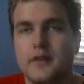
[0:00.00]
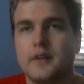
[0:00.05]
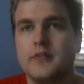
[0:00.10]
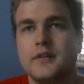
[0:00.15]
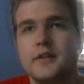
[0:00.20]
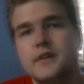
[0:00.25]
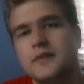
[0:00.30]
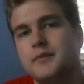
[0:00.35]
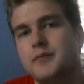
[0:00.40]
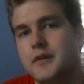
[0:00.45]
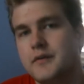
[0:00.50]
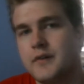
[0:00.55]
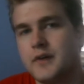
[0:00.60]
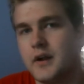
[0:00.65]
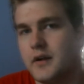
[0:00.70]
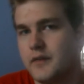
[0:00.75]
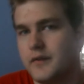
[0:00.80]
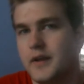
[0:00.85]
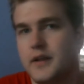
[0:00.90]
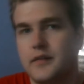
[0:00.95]
At least make
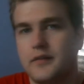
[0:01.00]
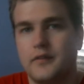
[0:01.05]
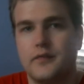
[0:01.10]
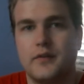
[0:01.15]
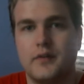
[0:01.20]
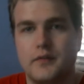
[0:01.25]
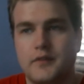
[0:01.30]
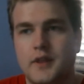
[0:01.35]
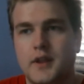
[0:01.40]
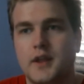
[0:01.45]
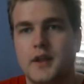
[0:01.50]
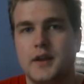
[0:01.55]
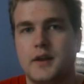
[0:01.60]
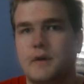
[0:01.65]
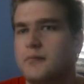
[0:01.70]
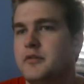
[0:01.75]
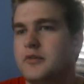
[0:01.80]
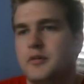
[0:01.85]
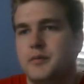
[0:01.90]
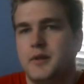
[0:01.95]
Final Fantasy 15.
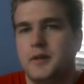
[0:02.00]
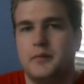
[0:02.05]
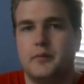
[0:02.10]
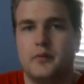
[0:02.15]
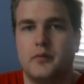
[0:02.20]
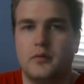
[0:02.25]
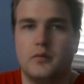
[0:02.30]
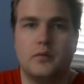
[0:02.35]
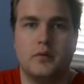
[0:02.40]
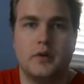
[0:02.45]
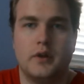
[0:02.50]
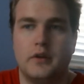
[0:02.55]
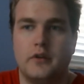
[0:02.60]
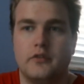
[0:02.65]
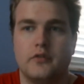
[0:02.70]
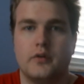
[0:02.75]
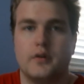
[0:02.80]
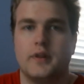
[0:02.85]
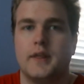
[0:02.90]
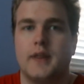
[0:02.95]
I'm sure people would
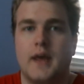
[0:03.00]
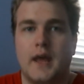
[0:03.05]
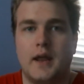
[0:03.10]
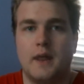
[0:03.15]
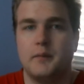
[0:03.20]
enjoy that.